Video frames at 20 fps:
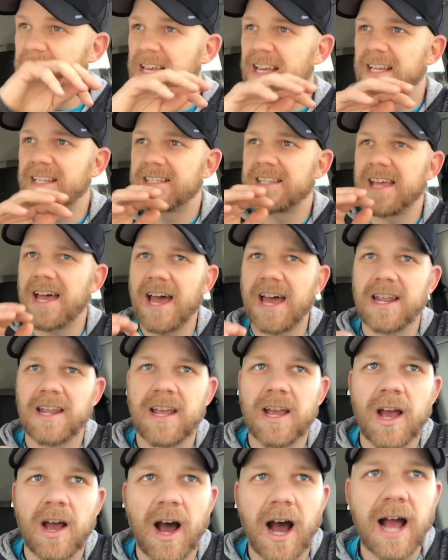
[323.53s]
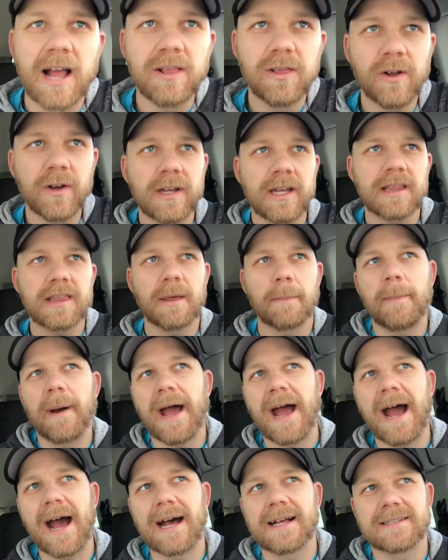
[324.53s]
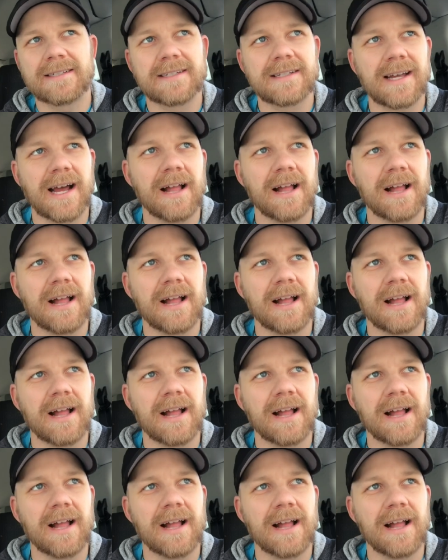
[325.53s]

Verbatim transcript: is that I look at the past.